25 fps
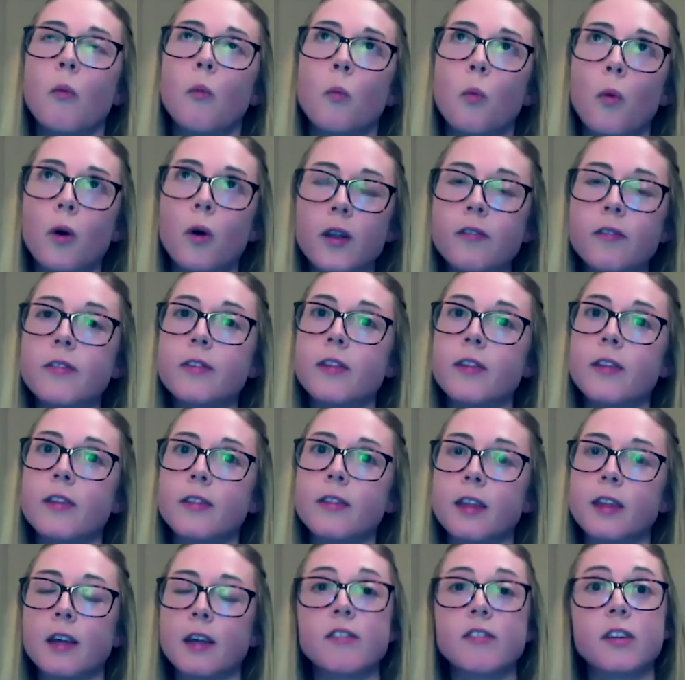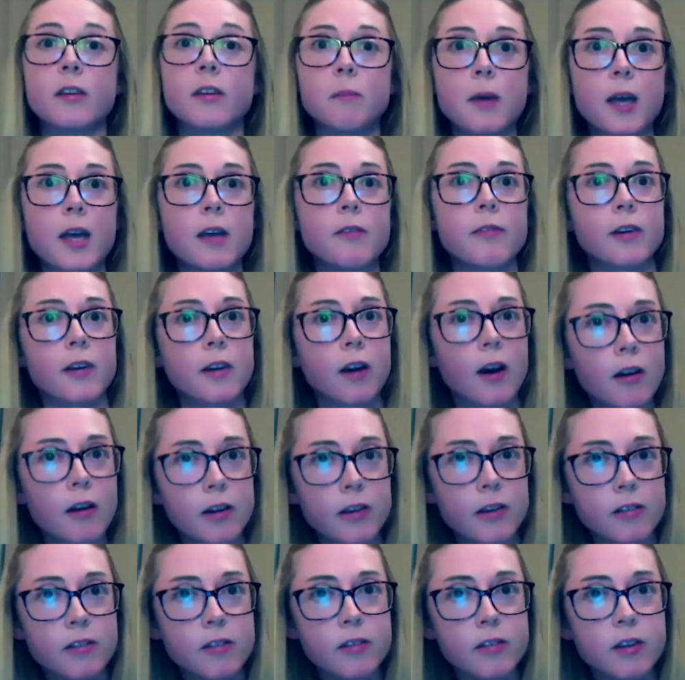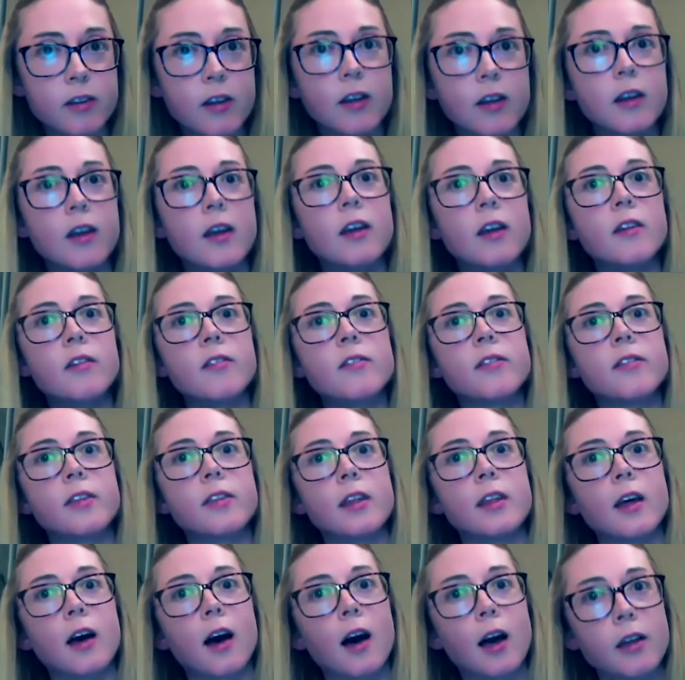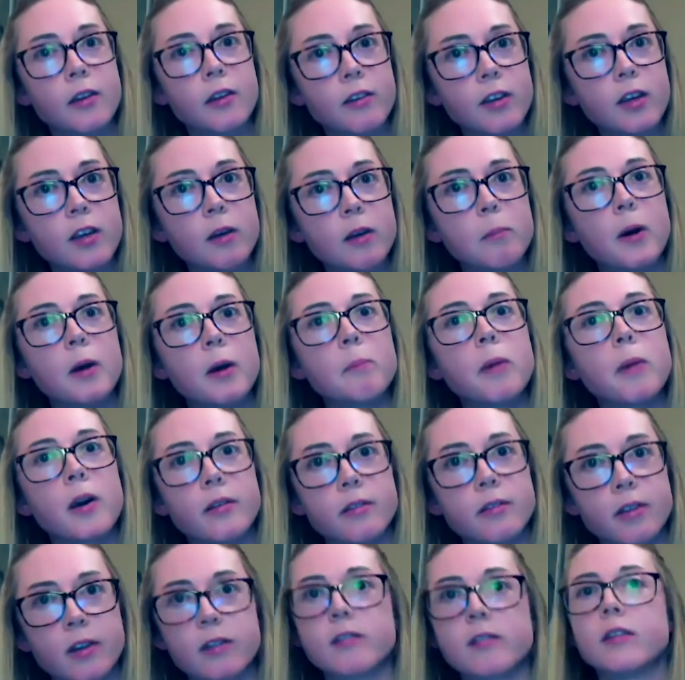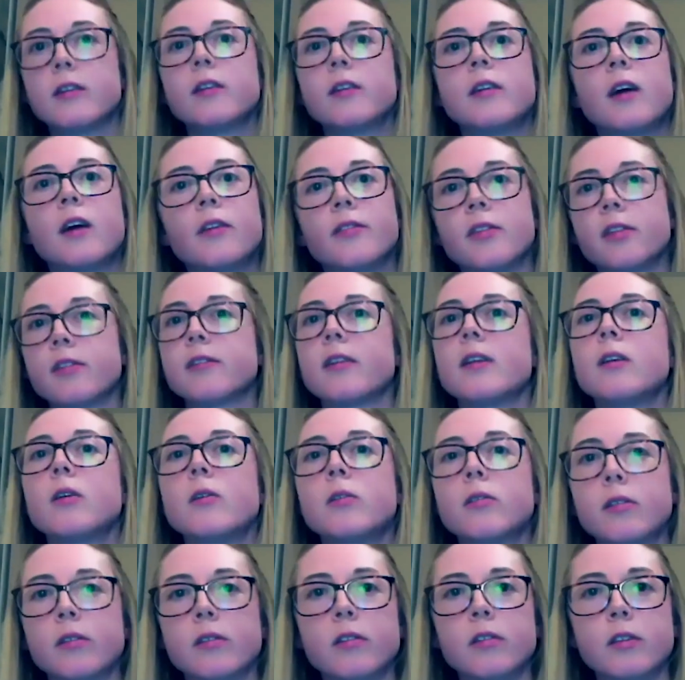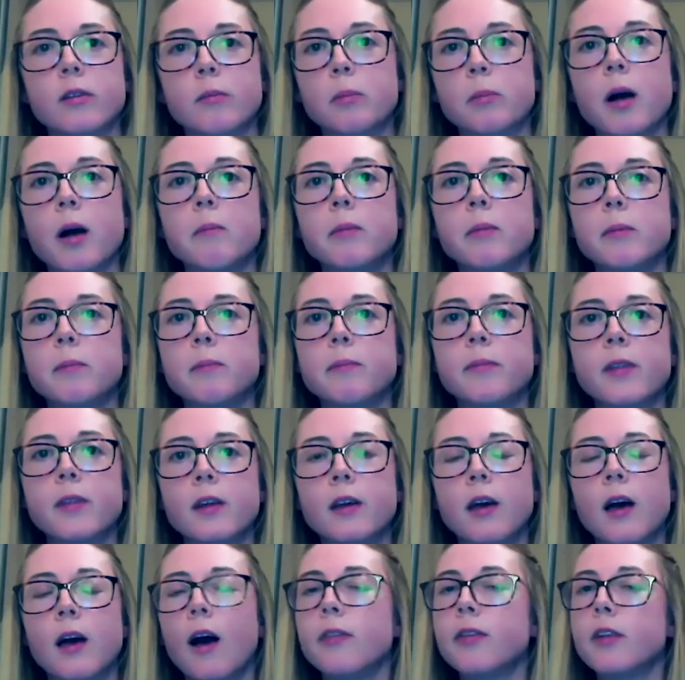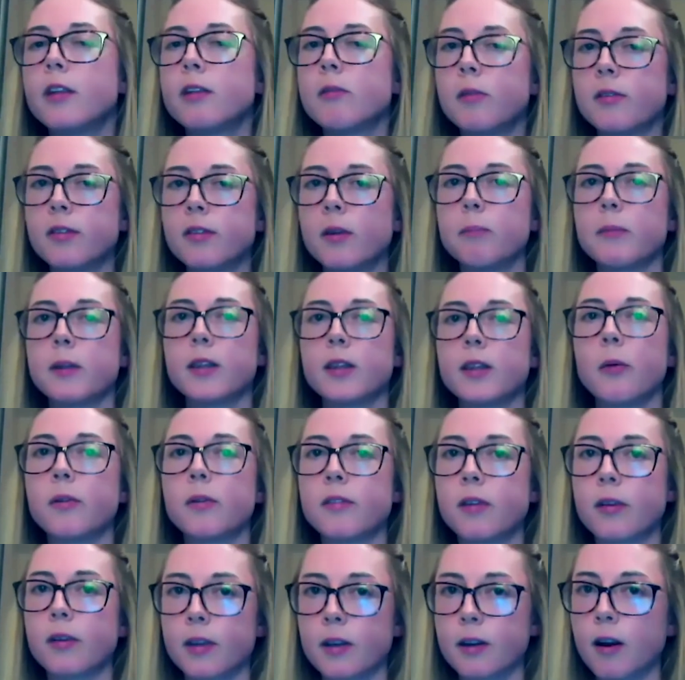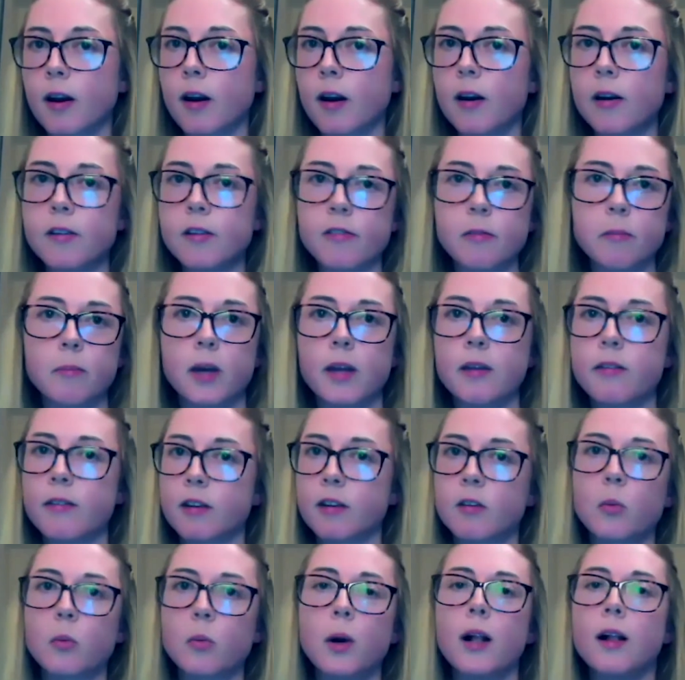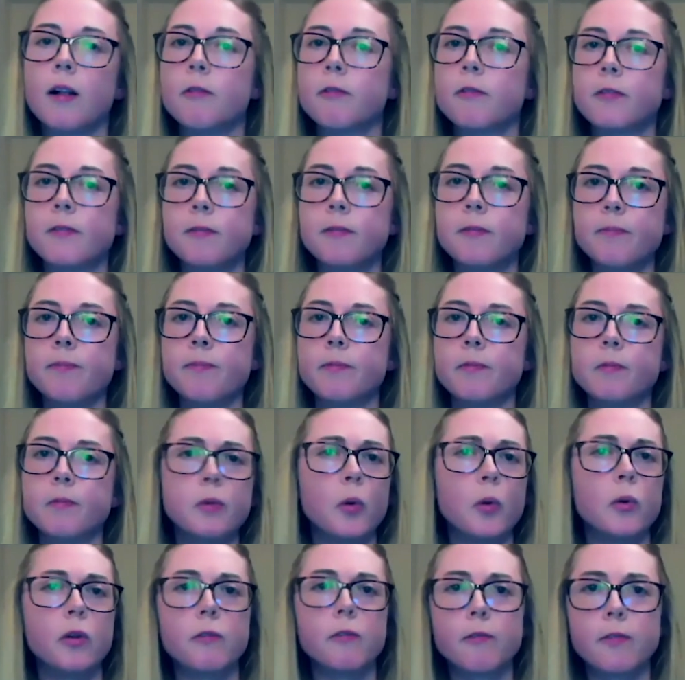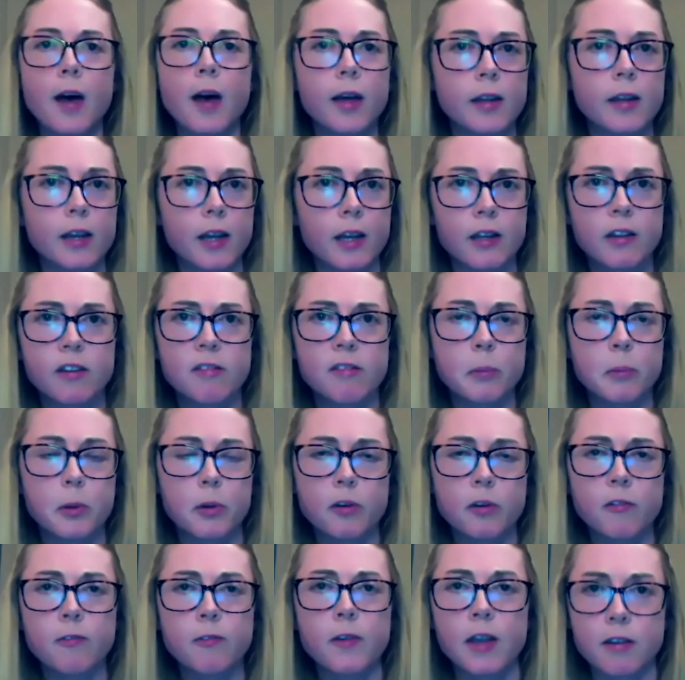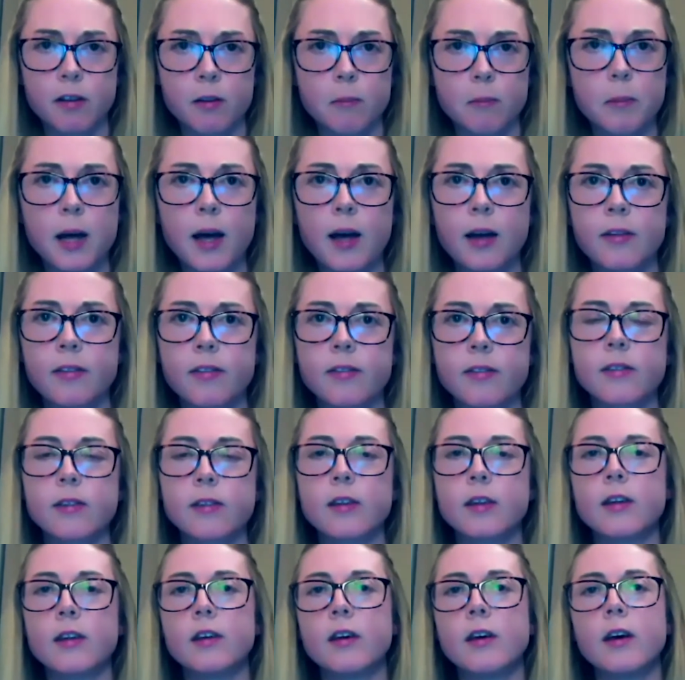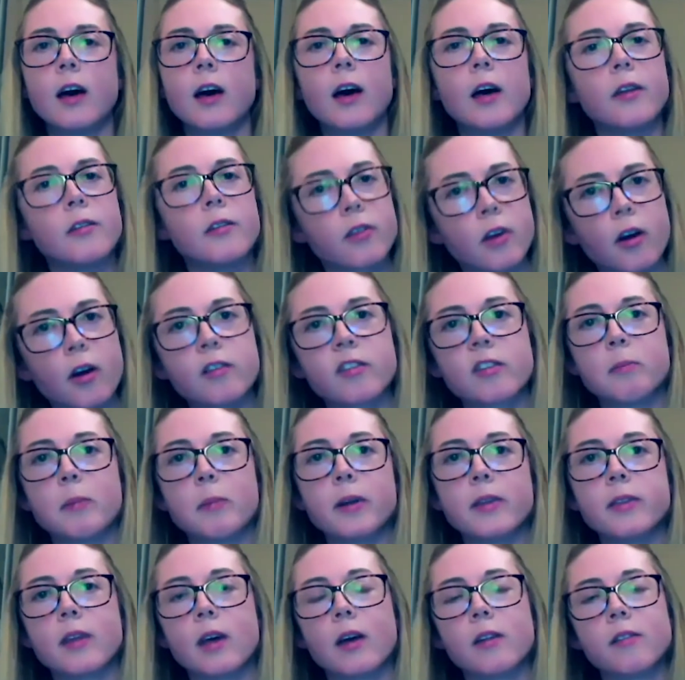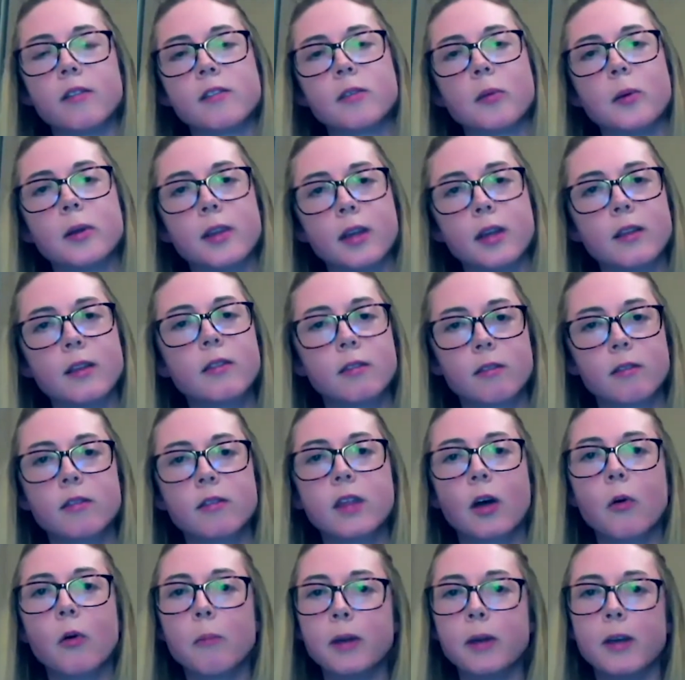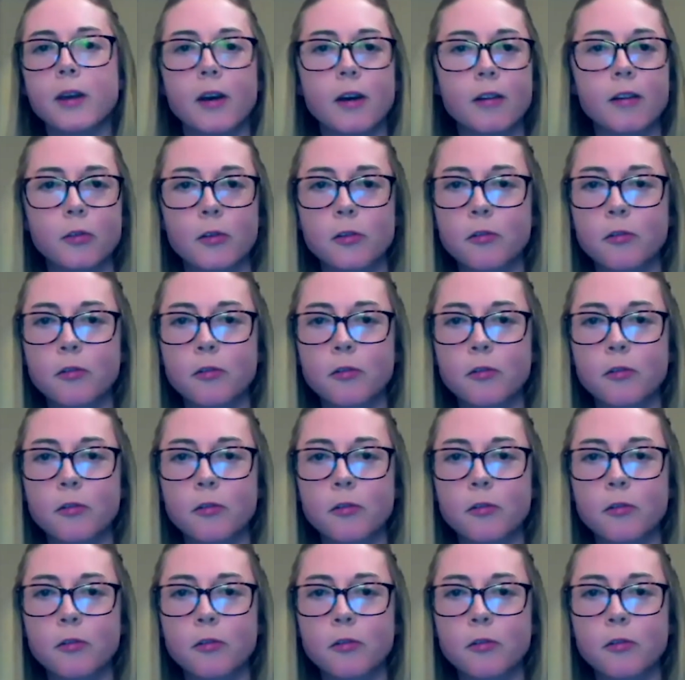One of the things that it may have encouraged is the idea of white partition as a solution to the problem. And this was something that was on the cards from 1912. Roland Fanning in his book, Fatal Path, talks about that. So I think that would be a